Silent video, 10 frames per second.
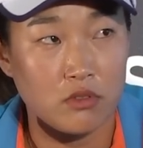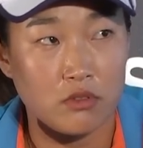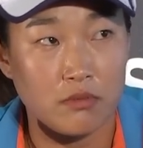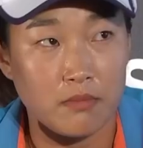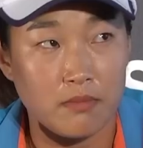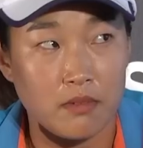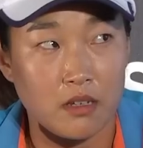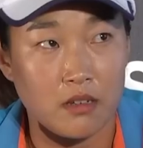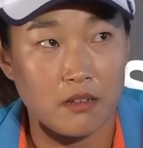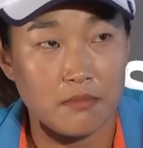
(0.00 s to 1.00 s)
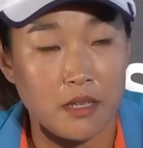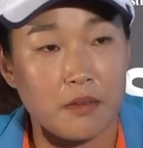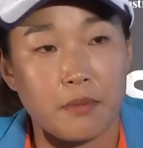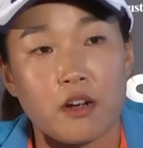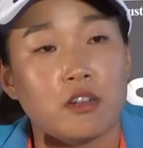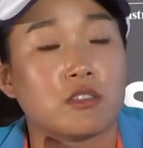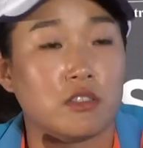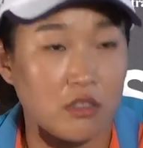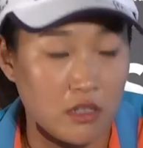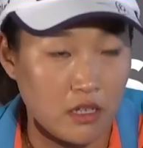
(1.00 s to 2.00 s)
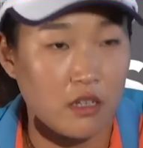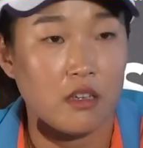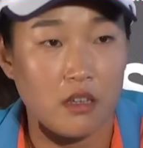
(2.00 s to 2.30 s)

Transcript: to uh, make pars today.